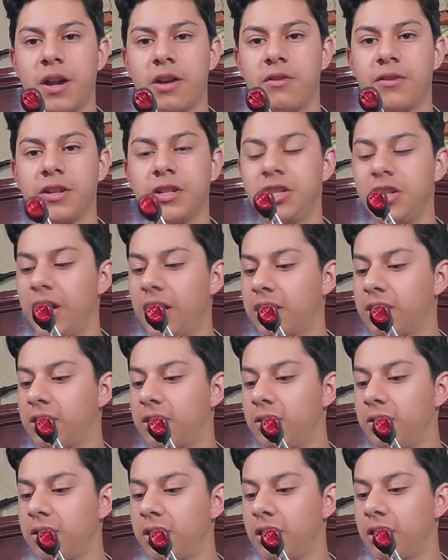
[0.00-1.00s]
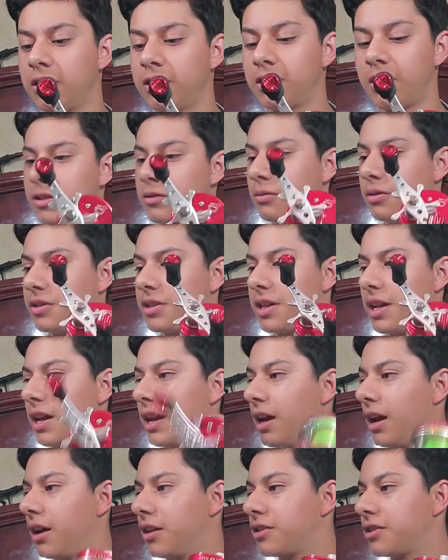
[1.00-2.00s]
better on the GX2 series. This one's
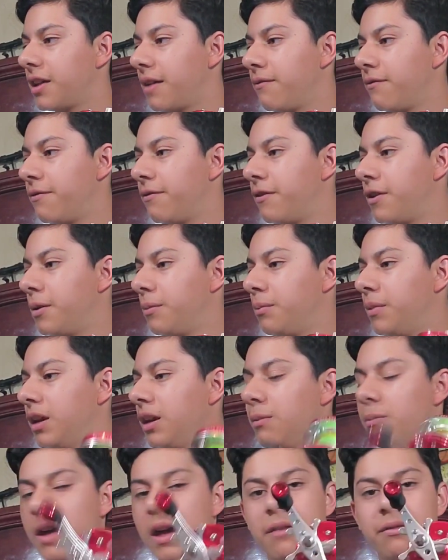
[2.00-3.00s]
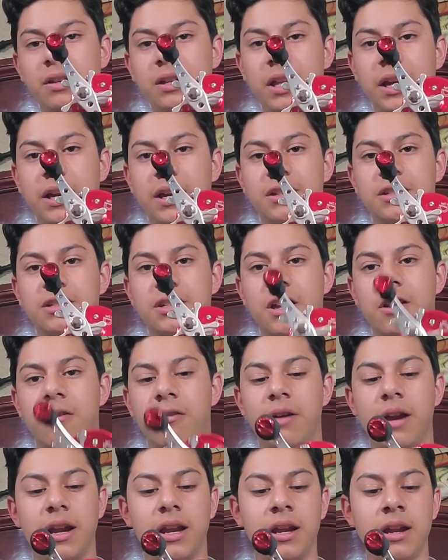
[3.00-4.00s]
a 7 foot medium heavy, like I said
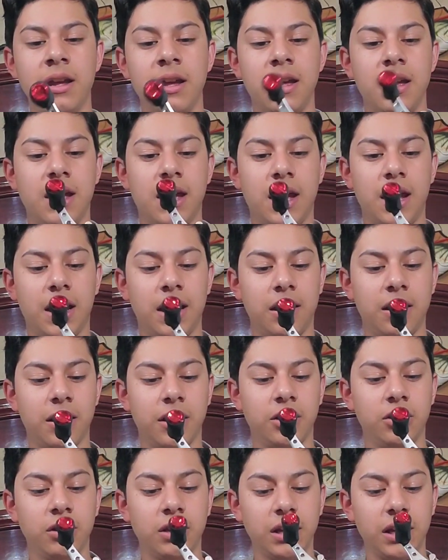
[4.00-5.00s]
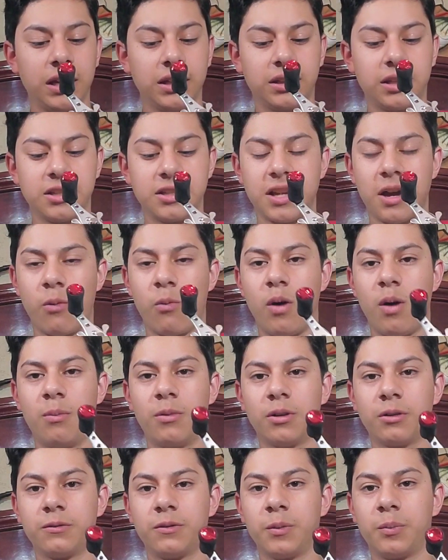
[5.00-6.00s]
already, and uh, you can get this at
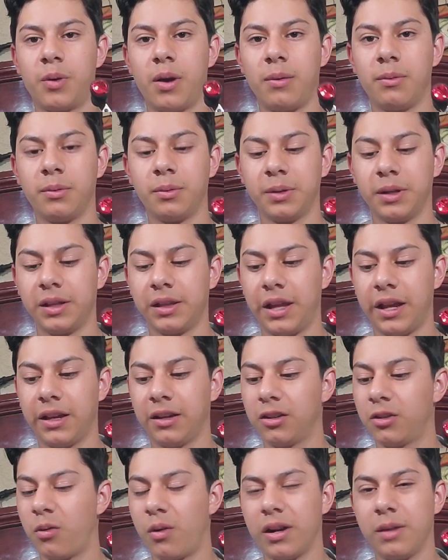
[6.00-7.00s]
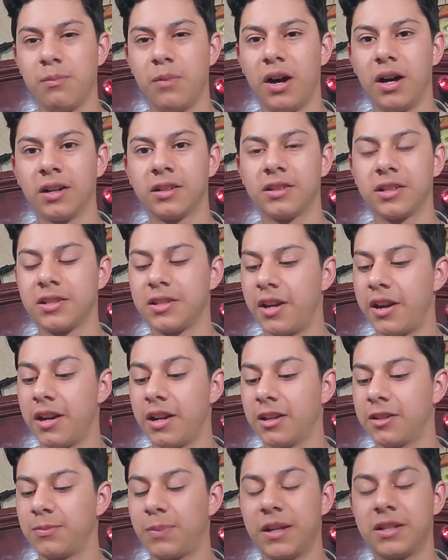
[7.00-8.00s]
Walmart for probably like 20 bucks. It's not
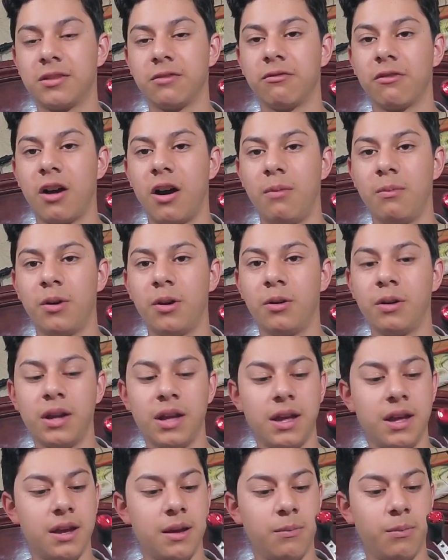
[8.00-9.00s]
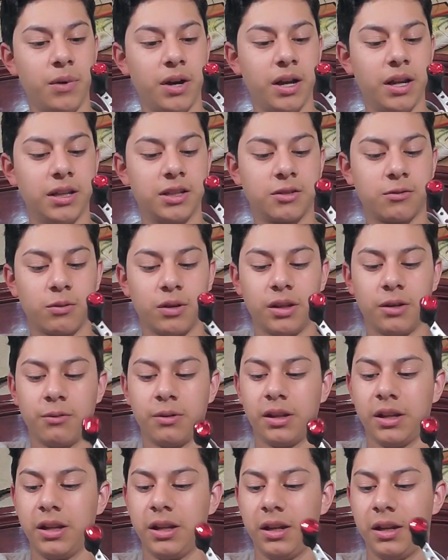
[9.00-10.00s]
an expensive combo, but it's really,
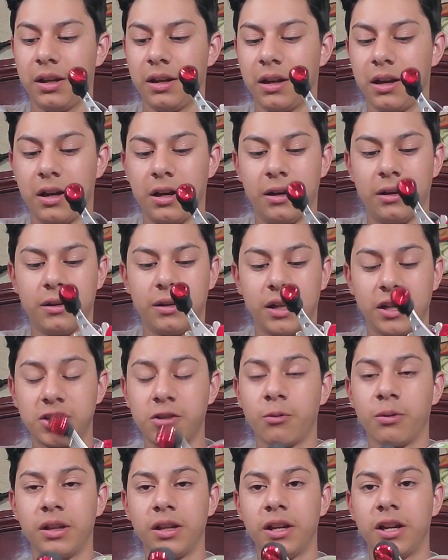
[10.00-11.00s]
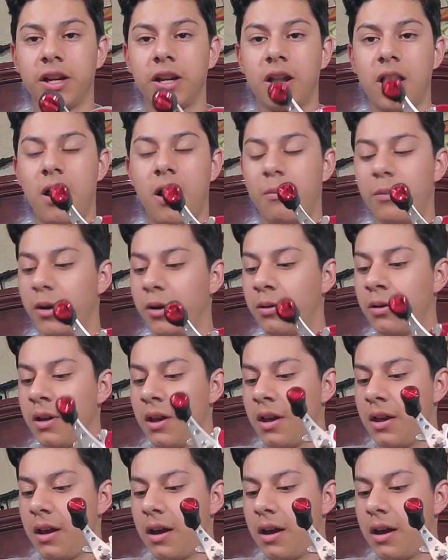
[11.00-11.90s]
really, uh, it's a really good combo.